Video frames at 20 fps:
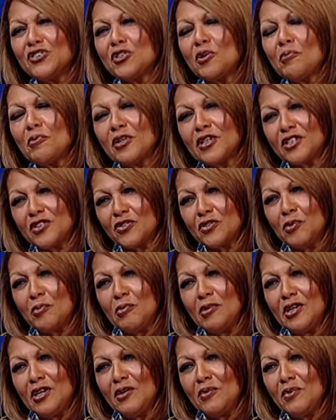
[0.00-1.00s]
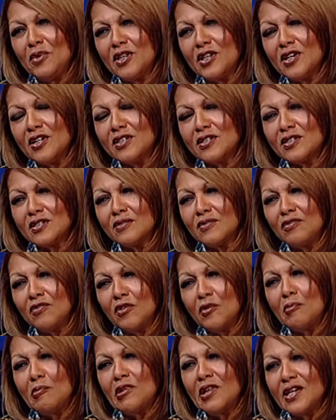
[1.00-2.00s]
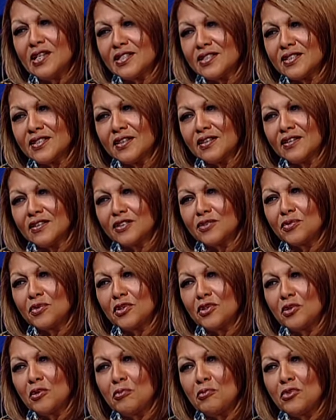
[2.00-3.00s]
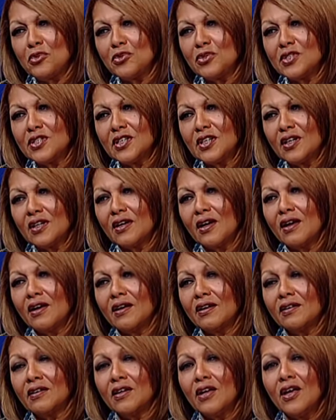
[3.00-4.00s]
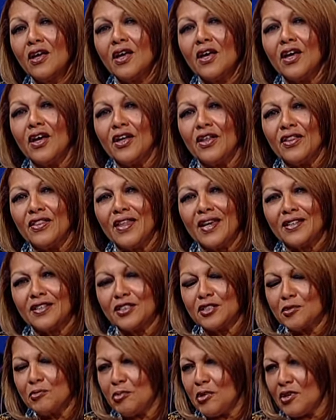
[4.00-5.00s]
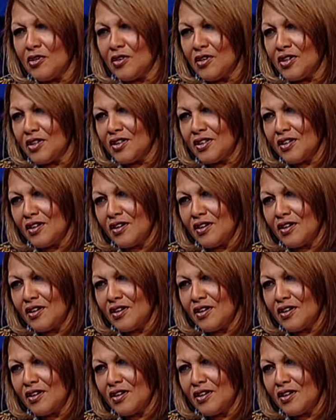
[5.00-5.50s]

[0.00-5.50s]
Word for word: so much for being with us and for blessing us with your music mm-hmm. and that spirit